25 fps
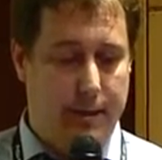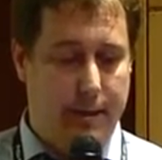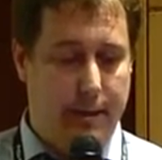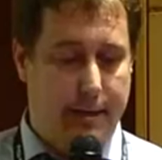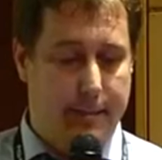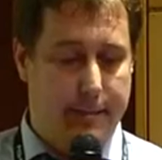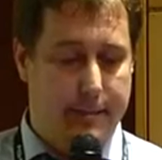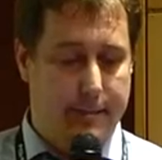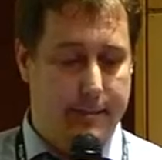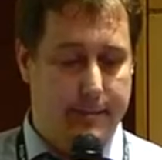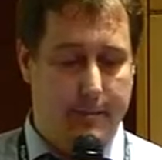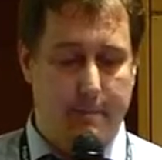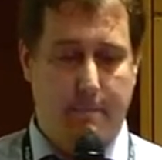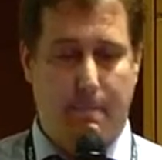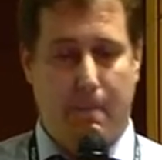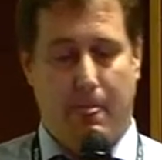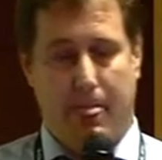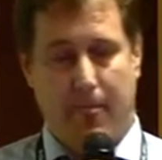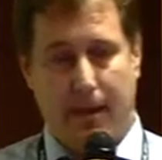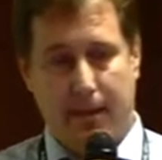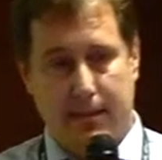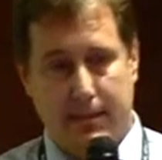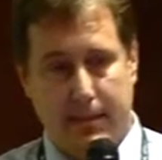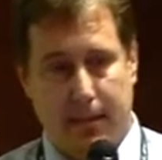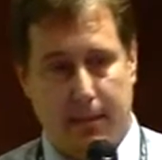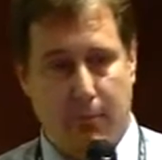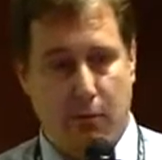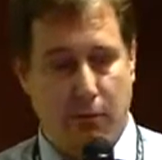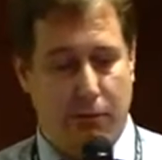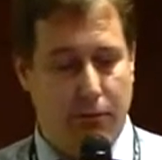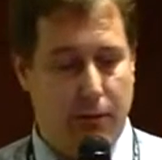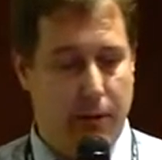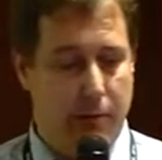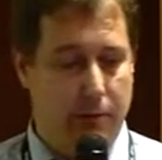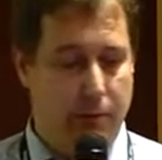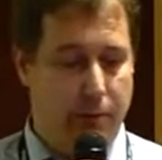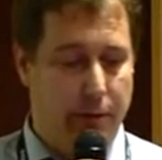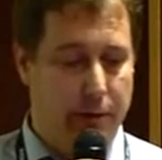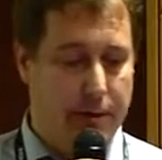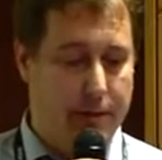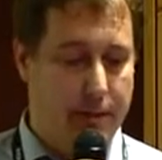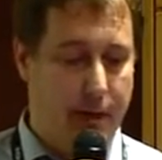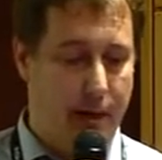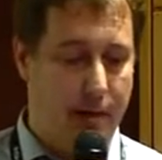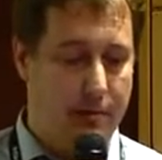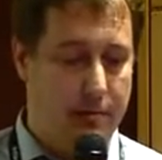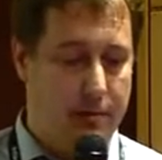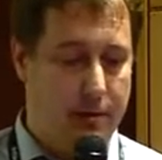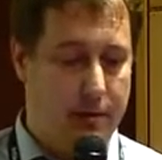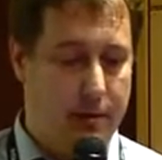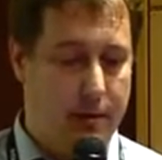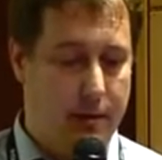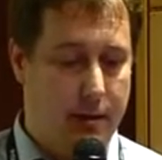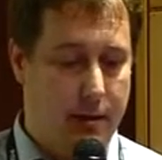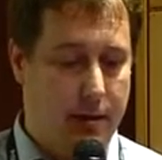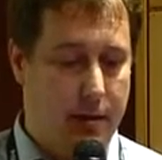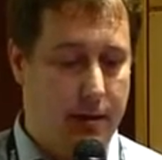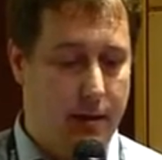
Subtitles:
and some of them, for example,